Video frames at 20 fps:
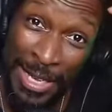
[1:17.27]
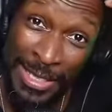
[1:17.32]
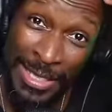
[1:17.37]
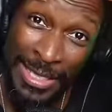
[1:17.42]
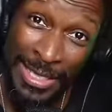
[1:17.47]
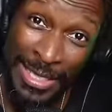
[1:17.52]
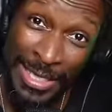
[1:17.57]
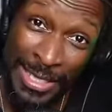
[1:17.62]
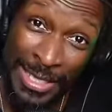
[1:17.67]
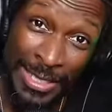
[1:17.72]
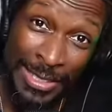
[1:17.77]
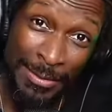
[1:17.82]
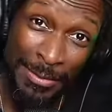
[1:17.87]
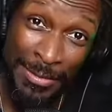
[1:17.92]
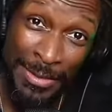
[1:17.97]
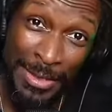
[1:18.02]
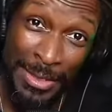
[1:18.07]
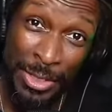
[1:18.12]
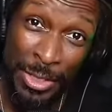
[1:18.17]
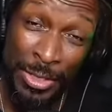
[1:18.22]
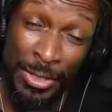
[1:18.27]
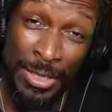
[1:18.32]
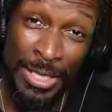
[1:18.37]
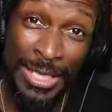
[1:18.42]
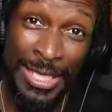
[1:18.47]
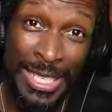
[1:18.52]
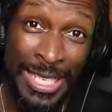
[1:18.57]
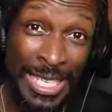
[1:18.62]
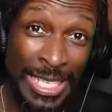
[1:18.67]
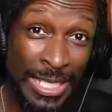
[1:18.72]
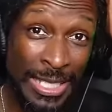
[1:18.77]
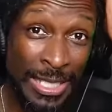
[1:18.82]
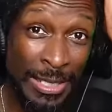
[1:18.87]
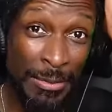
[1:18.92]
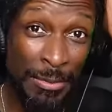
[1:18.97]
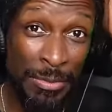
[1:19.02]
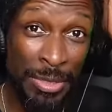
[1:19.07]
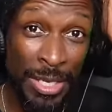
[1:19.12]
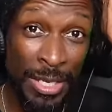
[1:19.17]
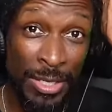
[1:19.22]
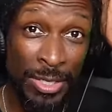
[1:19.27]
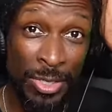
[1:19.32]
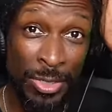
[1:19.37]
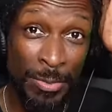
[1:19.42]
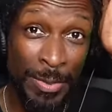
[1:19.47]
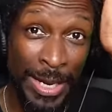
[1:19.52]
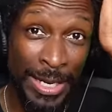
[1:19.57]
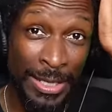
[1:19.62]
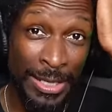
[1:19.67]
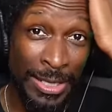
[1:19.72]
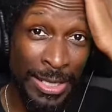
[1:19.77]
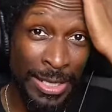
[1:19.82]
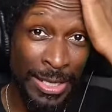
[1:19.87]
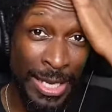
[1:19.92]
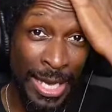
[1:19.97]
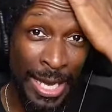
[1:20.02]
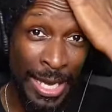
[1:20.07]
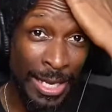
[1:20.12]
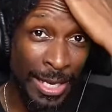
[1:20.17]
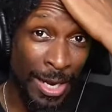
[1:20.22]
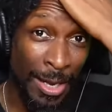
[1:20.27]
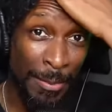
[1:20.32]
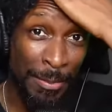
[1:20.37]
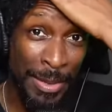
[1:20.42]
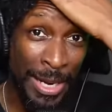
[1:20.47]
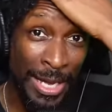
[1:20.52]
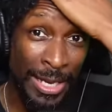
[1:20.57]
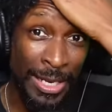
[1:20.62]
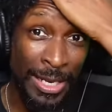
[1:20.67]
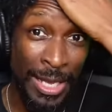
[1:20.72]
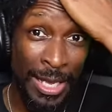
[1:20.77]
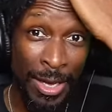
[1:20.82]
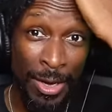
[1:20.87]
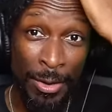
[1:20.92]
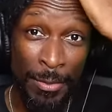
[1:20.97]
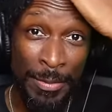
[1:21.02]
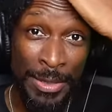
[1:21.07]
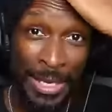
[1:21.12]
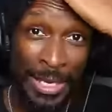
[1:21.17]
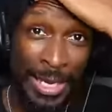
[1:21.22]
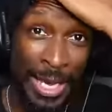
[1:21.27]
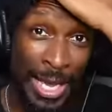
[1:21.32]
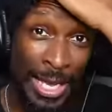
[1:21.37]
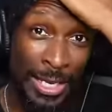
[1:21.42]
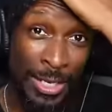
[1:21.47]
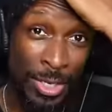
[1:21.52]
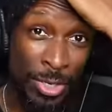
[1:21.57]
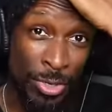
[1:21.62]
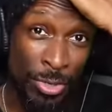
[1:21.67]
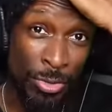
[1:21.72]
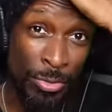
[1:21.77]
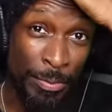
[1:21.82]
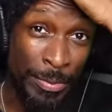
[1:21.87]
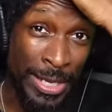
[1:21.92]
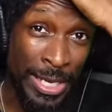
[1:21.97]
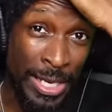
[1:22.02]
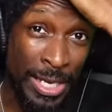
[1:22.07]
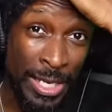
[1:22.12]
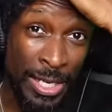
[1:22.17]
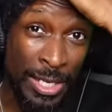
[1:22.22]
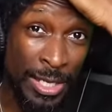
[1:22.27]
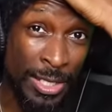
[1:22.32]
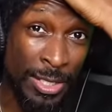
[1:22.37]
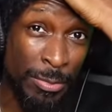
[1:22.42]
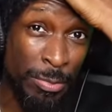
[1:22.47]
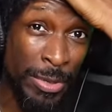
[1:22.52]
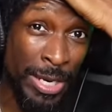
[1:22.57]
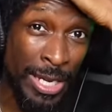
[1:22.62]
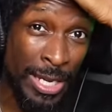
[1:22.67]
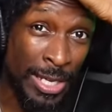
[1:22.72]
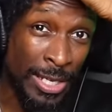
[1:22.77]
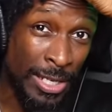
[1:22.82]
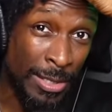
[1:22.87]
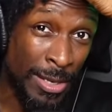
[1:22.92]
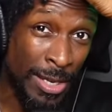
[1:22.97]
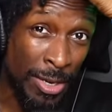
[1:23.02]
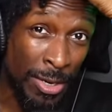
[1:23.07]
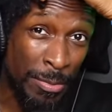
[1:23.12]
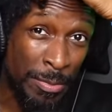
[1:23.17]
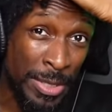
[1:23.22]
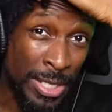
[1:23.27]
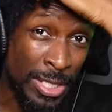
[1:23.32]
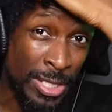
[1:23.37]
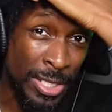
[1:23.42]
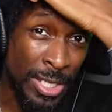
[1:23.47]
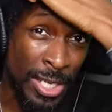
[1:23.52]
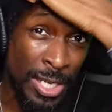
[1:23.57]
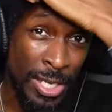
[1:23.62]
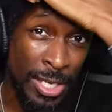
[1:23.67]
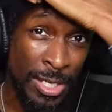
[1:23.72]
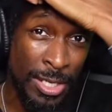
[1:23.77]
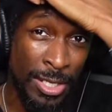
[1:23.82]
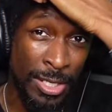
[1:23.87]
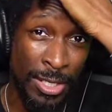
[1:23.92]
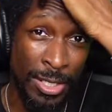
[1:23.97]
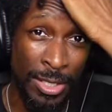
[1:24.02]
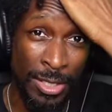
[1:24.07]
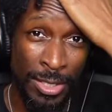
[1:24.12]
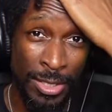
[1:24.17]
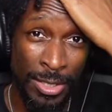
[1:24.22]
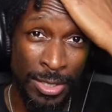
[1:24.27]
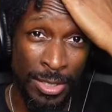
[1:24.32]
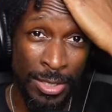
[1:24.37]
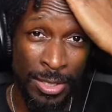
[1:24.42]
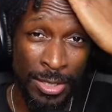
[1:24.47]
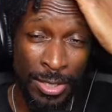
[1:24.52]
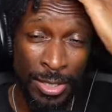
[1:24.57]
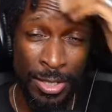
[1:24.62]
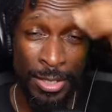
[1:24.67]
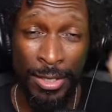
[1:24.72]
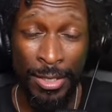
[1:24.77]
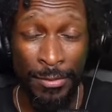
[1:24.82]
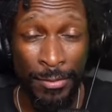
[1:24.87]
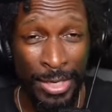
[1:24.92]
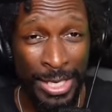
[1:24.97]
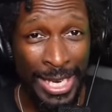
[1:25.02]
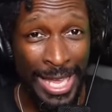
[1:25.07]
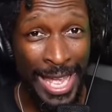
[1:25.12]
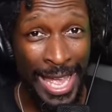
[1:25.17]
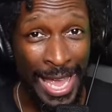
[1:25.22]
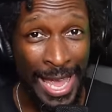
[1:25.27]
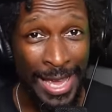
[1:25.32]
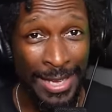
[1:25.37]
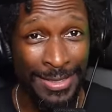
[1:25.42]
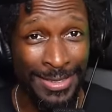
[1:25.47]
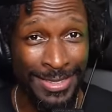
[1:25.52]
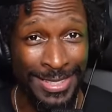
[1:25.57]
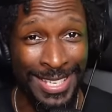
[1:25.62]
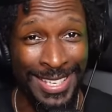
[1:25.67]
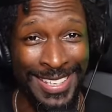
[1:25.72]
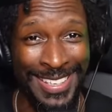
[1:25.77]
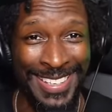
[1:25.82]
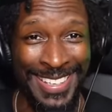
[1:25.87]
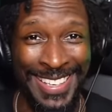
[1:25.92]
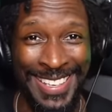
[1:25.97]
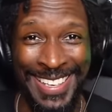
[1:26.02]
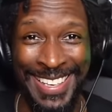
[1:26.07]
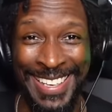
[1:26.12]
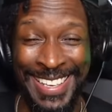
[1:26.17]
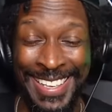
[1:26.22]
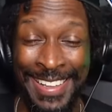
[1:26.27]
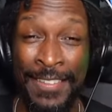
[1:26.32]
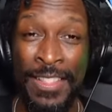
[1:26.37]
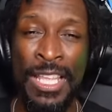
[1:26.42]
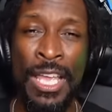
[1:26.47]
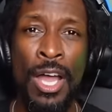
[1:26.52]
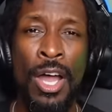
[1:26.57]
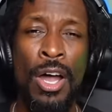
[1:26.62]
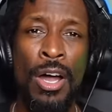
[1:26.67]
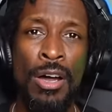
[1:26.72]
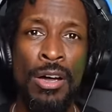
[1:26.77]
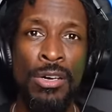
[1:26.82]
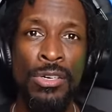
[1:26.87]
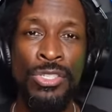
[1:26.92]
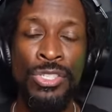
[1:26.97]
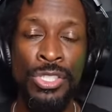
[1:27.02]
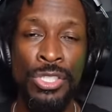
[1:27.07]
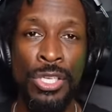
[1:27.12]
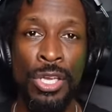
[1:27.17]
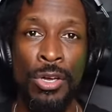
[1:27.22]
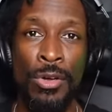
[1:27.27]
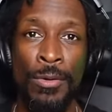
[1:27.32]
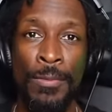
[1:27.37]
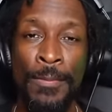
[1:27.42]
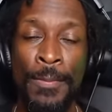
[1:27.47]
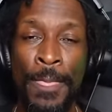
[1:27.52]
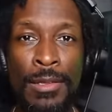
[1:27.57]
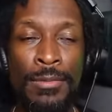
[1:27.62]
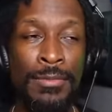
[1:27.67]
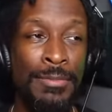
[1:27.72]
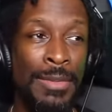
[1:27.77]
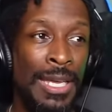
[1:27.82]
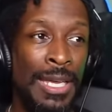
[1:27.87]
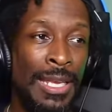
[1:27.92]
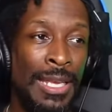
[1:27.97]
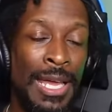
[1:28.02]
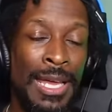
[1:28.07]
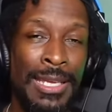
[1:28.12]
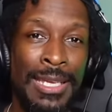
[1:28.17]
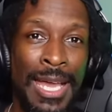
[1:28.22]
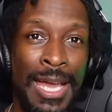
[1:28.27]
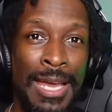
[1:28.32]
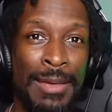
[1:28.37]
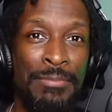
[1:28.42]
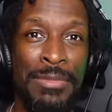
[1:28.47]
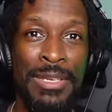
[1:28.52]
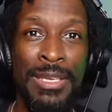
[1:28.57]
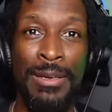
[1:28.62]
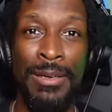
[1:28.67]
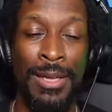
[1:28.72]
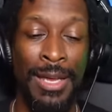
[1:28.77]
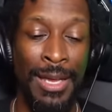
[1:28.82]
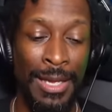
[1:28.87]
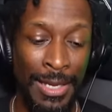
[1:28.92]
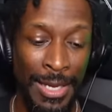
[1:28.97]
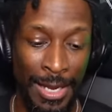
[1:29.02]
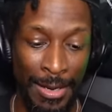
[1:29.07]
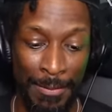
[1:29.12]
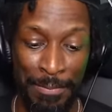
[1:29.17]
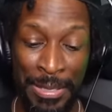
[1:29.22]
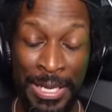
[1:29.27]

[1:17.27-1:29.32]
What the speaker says: to get, listen, bro, you about to get ate up by the LBAQBs, bro, the LBGs. You relax. Also, man, I got some